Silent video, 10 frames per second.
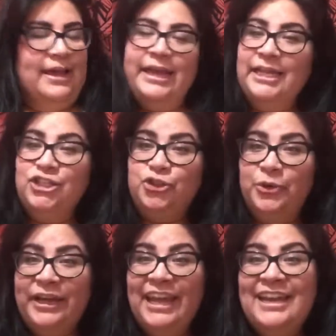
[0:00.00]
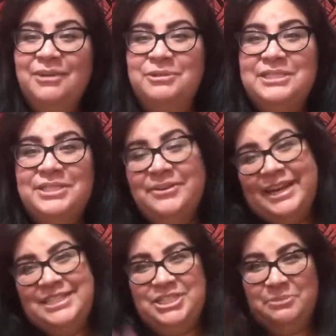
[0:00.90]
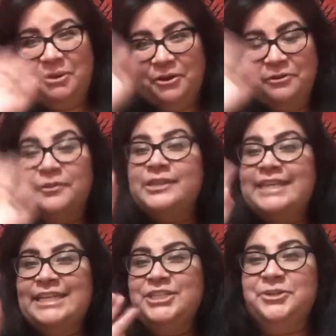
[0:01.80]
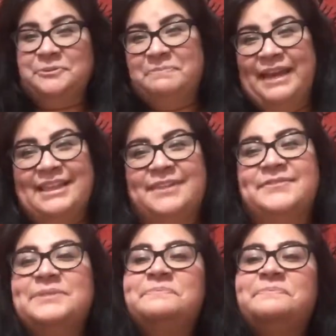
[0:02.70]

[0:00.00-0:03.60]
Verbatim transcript: Enjoy, and I will see you guys tomorrow for day two. Bye, loves.